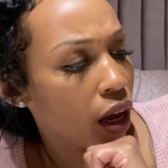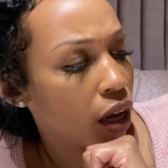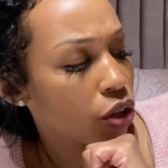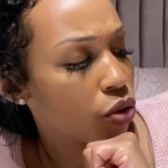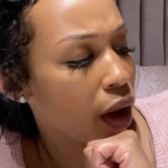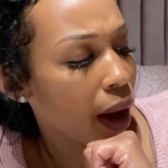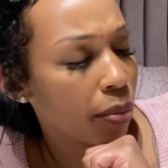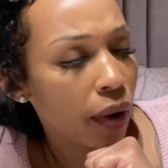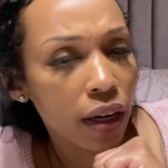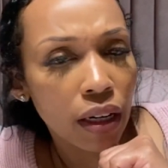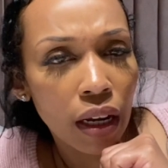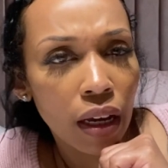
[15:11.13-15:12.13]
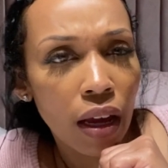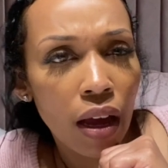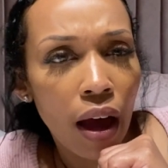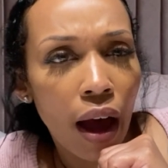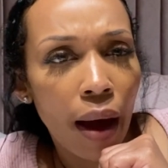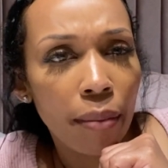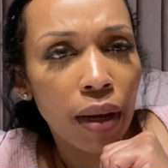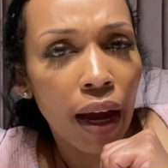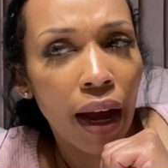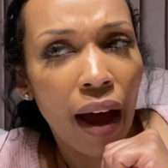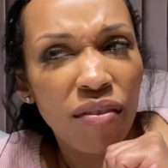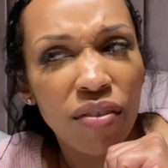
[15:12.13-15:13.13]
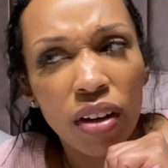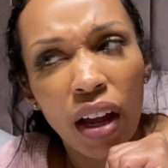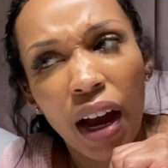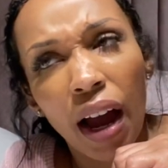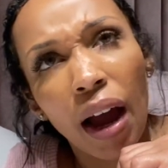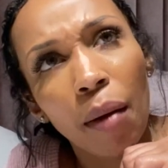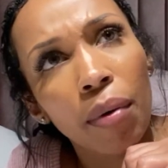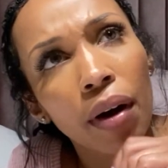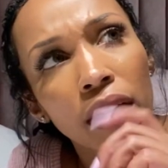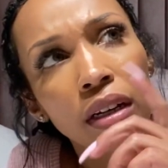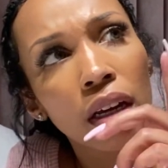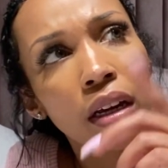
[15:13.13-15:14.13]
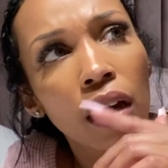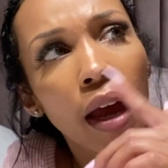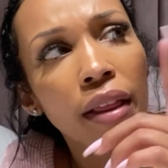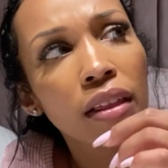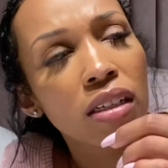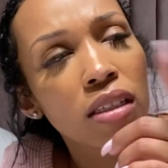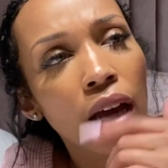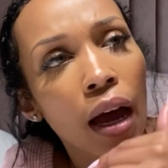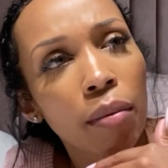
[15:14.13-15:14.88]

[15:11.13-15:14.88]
you got pregnant? I'm like, I feel like I got pregnant at this time.